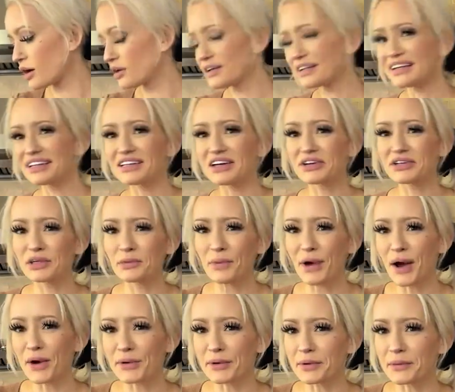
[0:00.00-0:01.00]
Garlic and
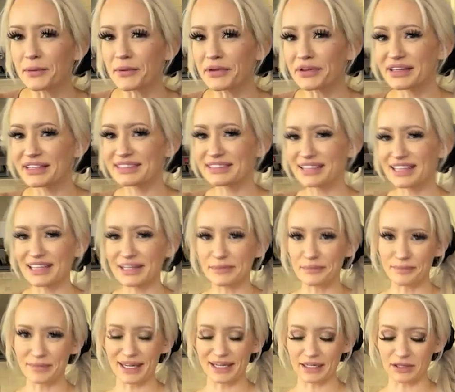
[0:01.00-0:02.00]
onion powder really
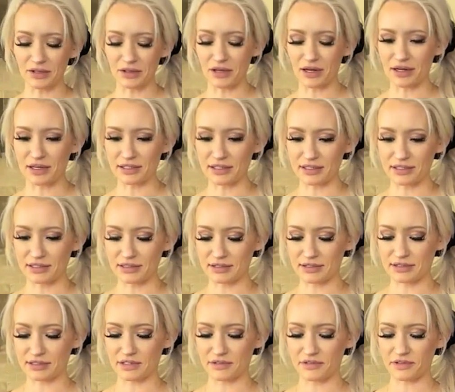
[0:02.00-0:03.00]
like make a lot
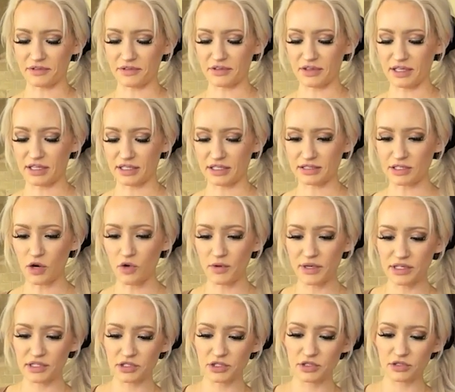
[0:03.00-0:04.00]
of different things. Oh,
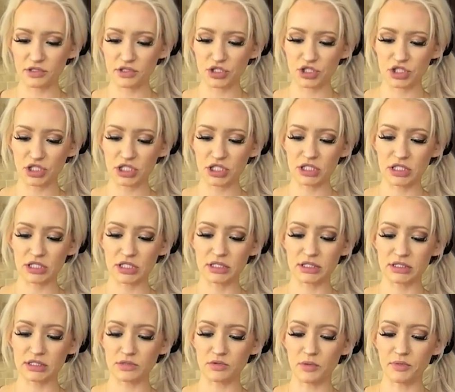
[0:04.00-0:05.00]
we didn't do the
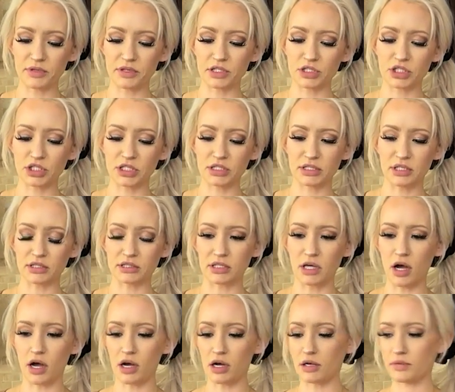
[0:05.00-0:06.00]
cheese. We'll put the cheese on
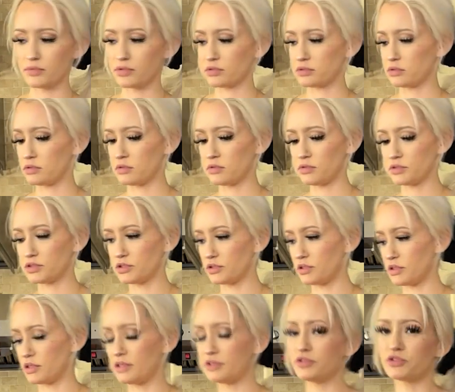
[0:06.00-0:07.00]
top. We'll do
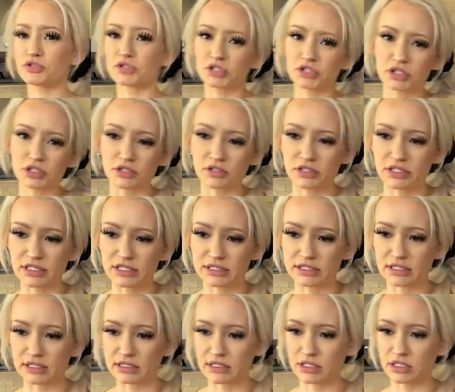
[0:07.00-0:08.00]
the nutritional
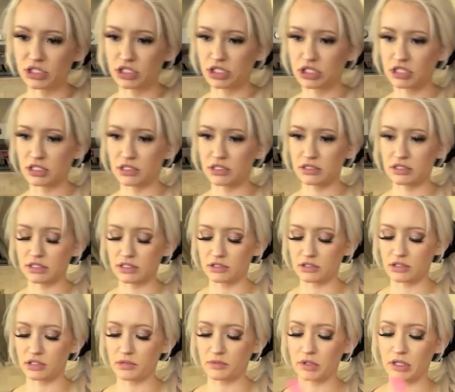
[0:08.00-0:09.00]
yeast as the cheese. You
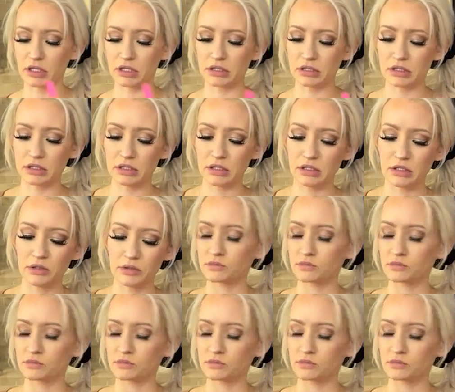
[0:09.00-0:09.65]
know what I mean?